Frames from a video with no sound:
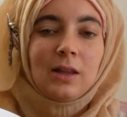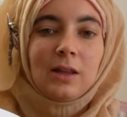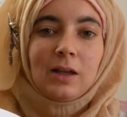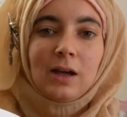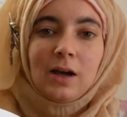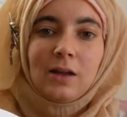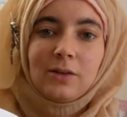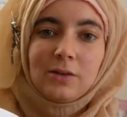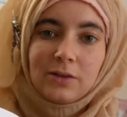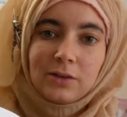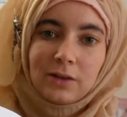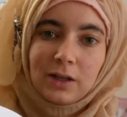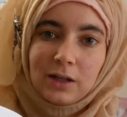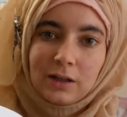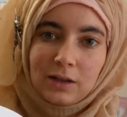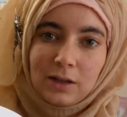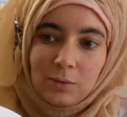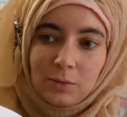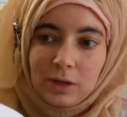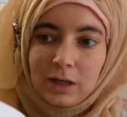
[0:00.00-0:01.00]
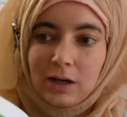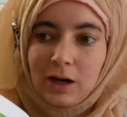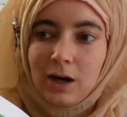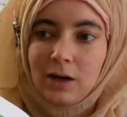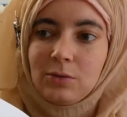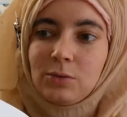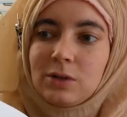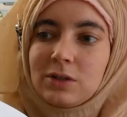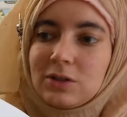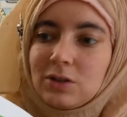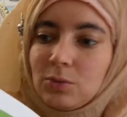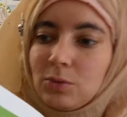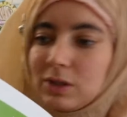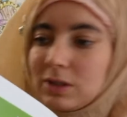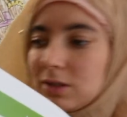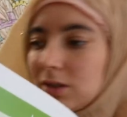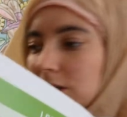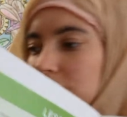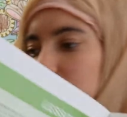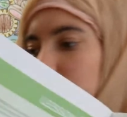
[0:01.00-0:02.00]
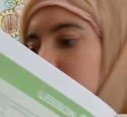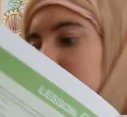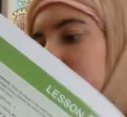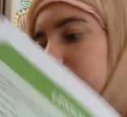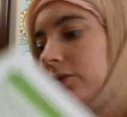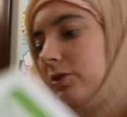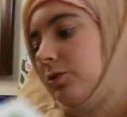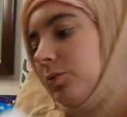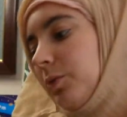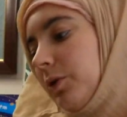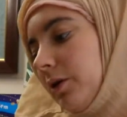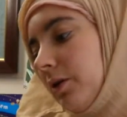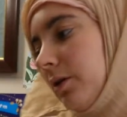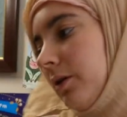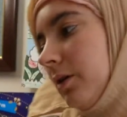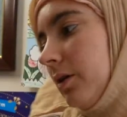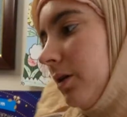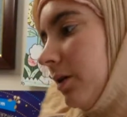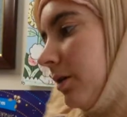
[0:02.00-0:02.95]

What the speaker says: The other thing that we got was the Whistling Whales book.